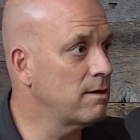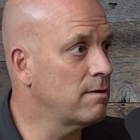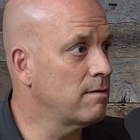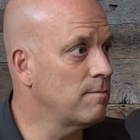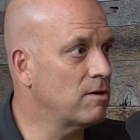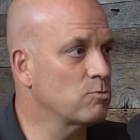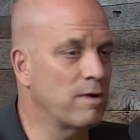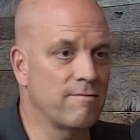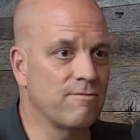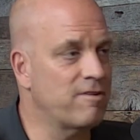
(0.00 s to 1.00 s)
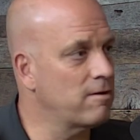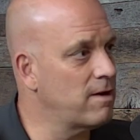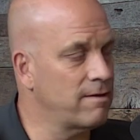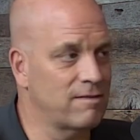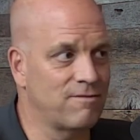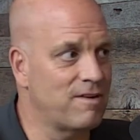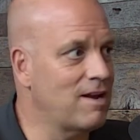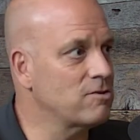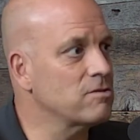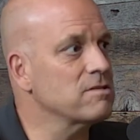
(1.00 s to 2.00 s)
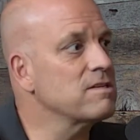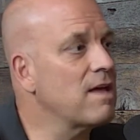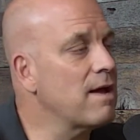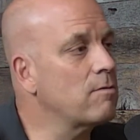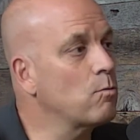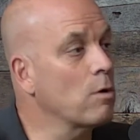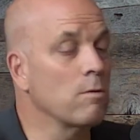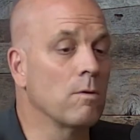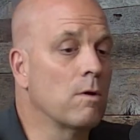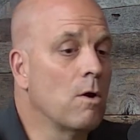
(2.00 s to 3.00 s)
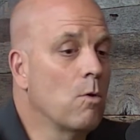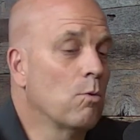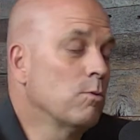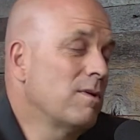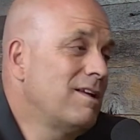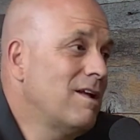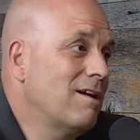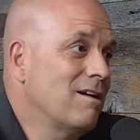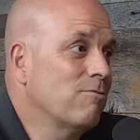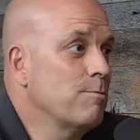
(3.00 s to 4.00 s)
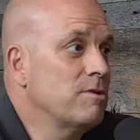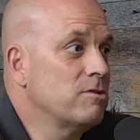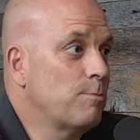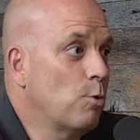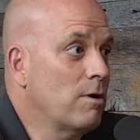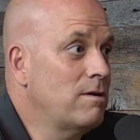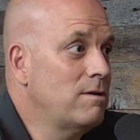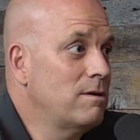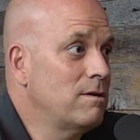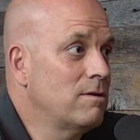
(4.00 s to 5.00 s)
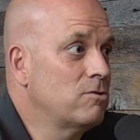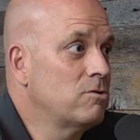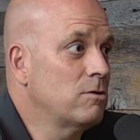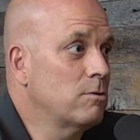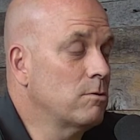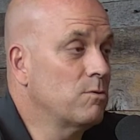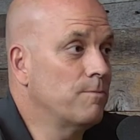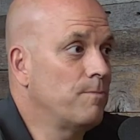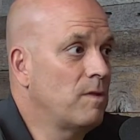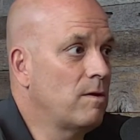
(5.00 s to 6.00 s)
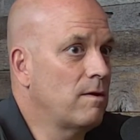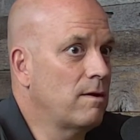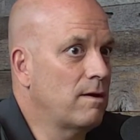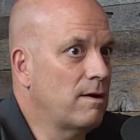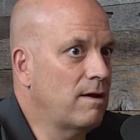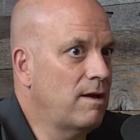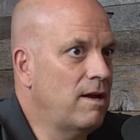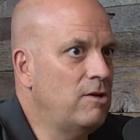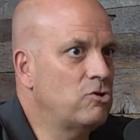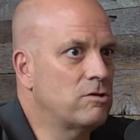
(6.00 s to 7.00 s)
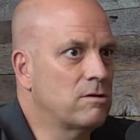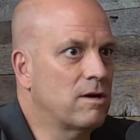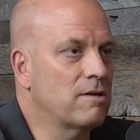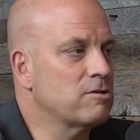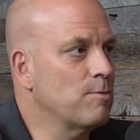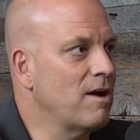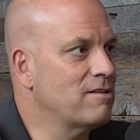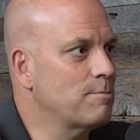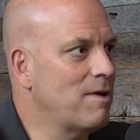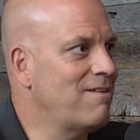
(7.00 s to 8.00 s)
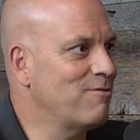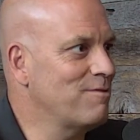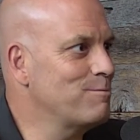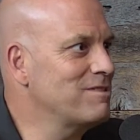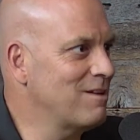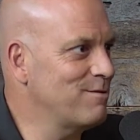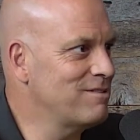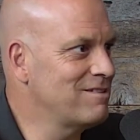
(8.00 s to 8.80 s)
because we haven't figured out the financials of that. We're really not government supported, so each customer has to pay for themselves.